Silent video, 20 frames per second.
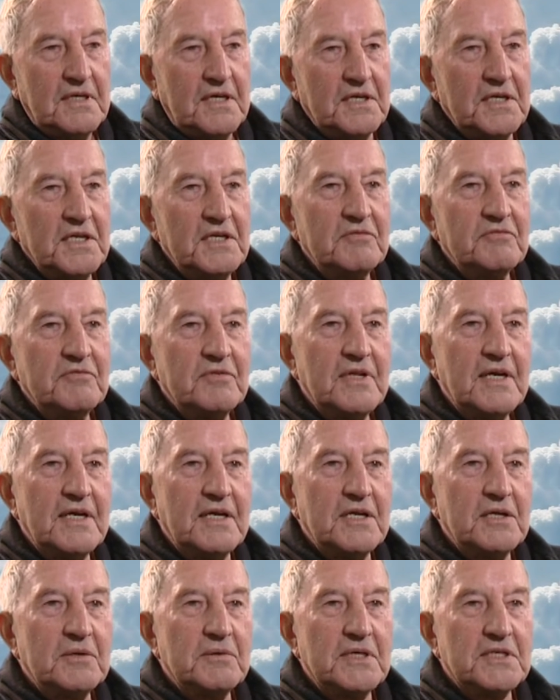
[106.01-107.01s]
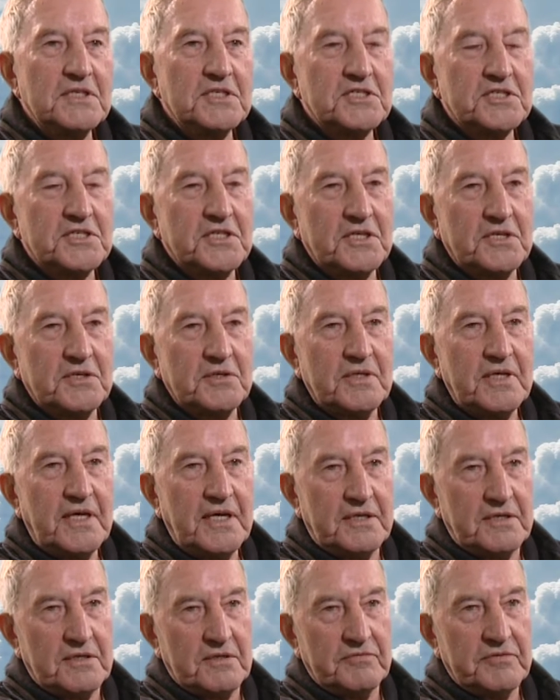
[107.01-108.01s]
And even then you had to stick your
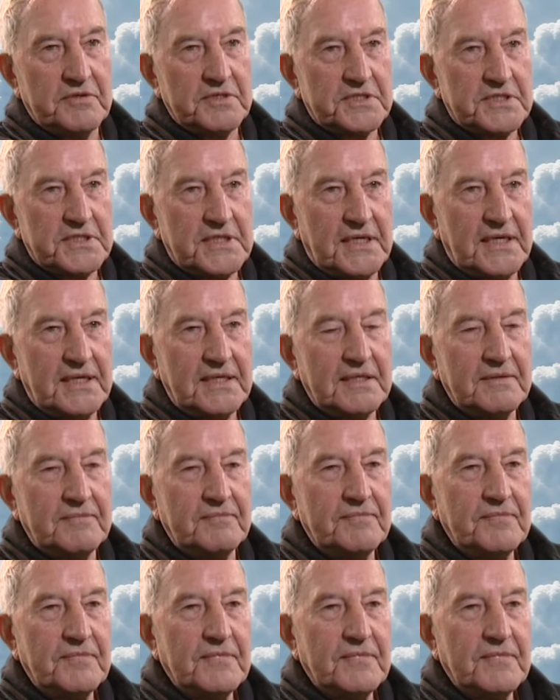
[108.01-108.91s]
head over the side.